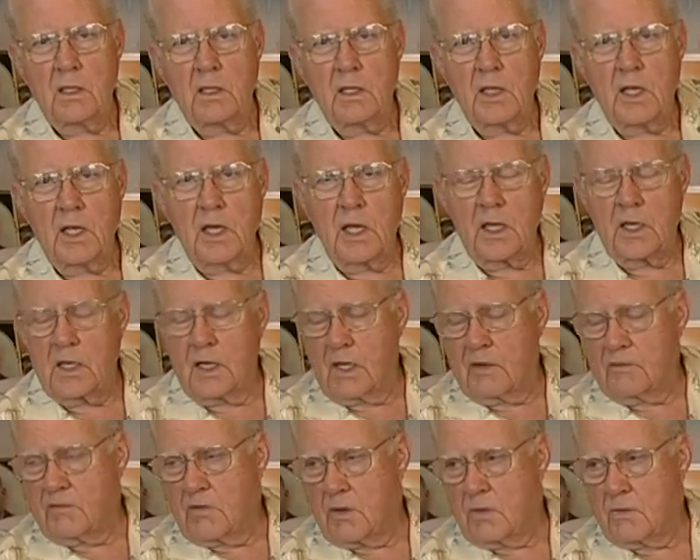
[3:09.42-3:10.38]
and
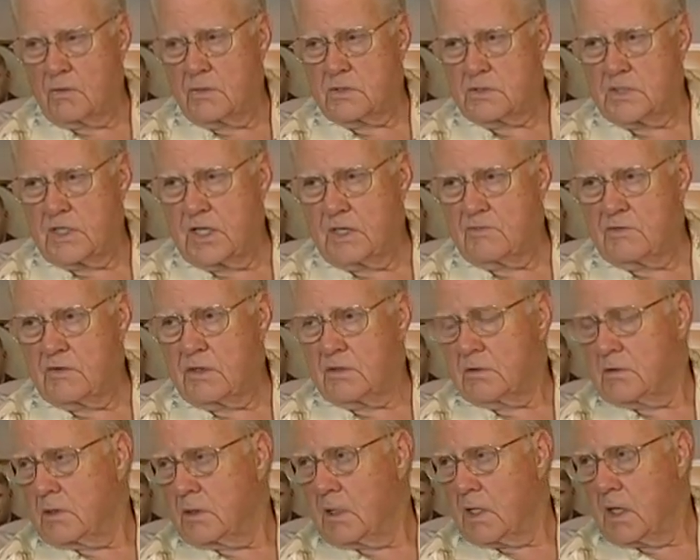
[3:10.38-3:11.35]
I've always
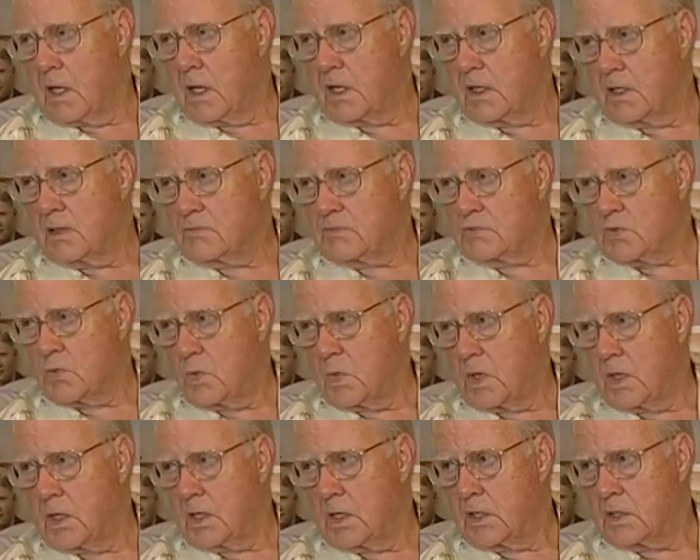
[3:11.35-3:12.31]
given items
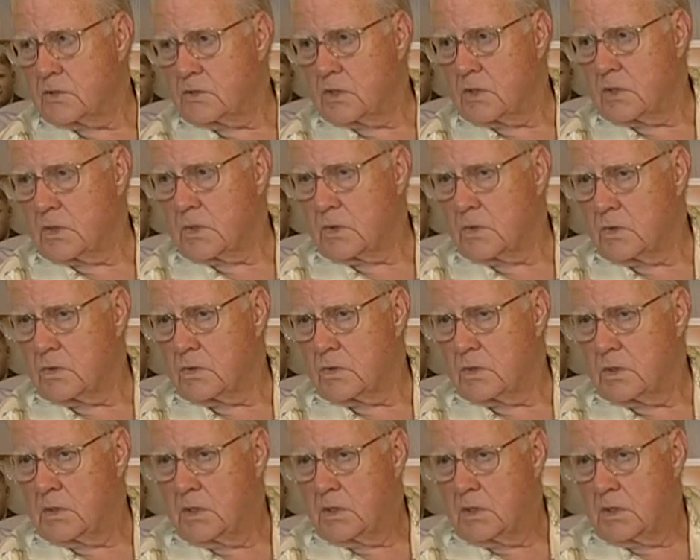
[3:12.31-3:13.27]
away. So
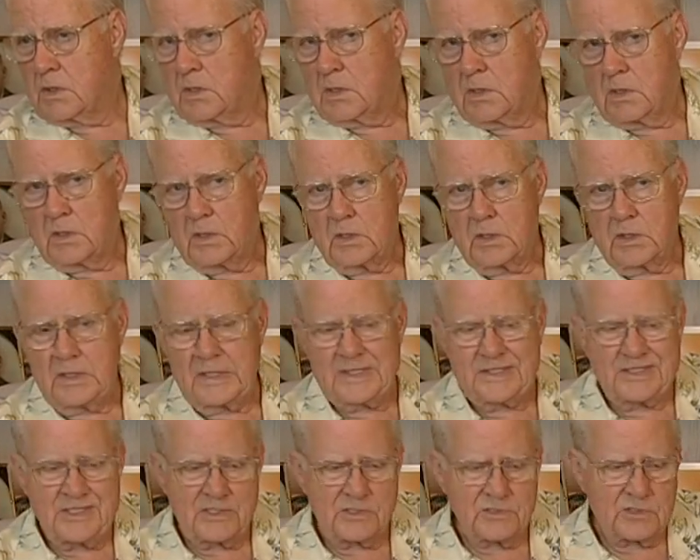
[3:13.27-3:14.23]
it
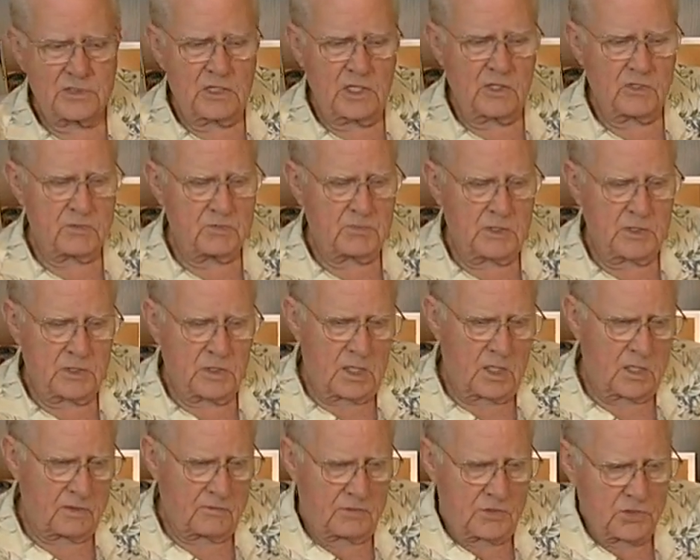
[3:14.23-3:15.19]
just gives me
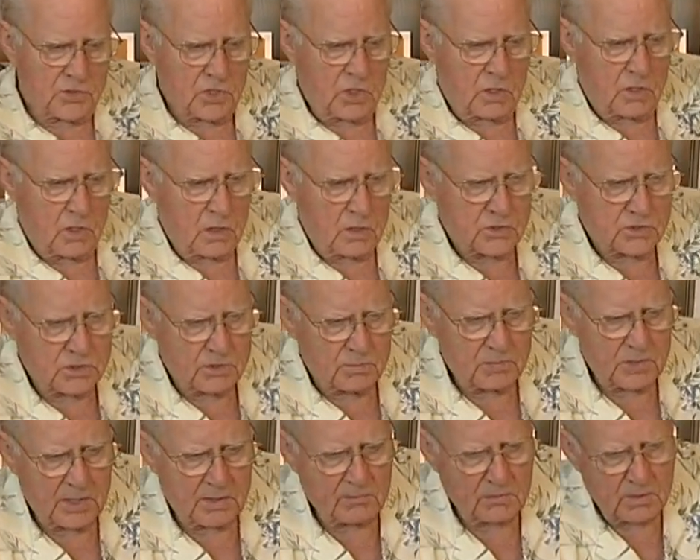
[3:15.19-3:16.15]
kind of a charge to
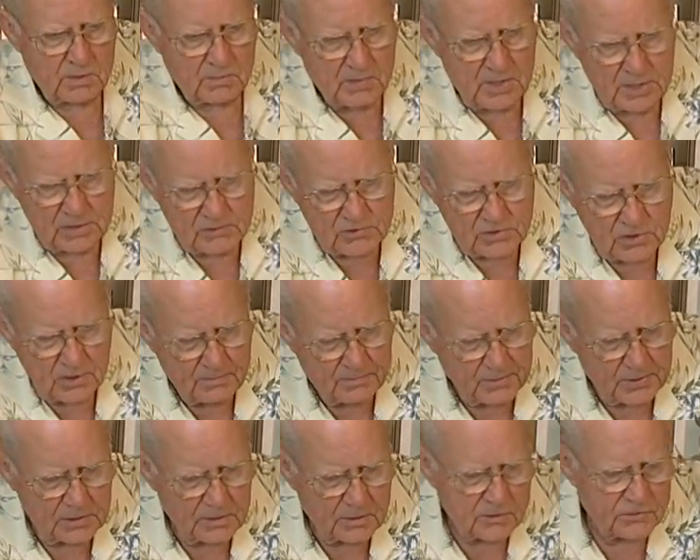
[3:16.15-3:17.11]
be able to make
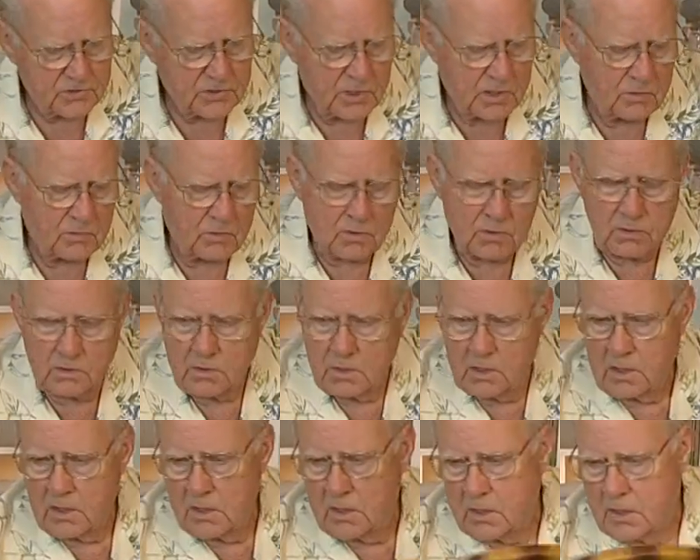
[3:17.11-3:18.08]
something and say, well,
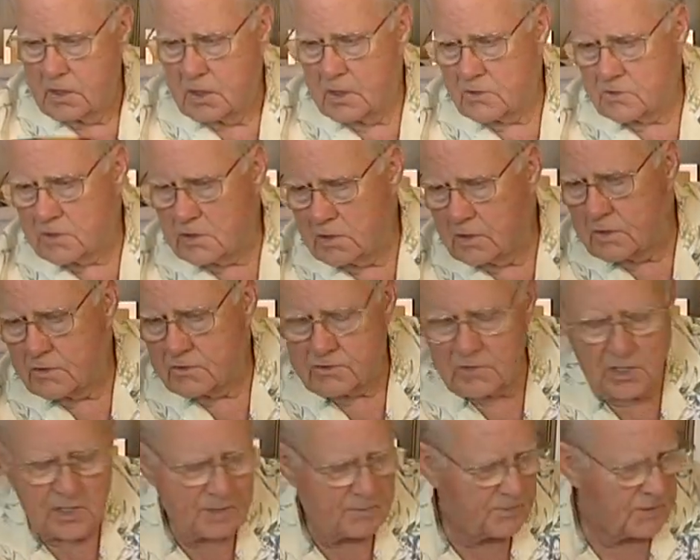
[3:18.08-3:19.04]
here's a little
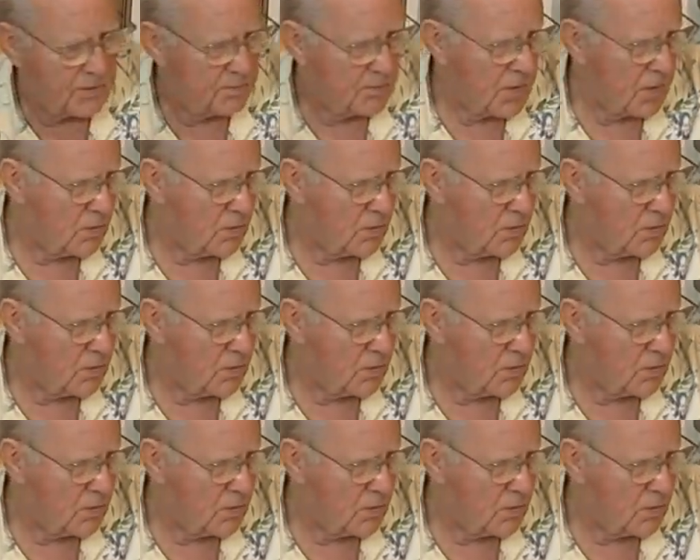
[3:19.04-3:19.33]
sample of my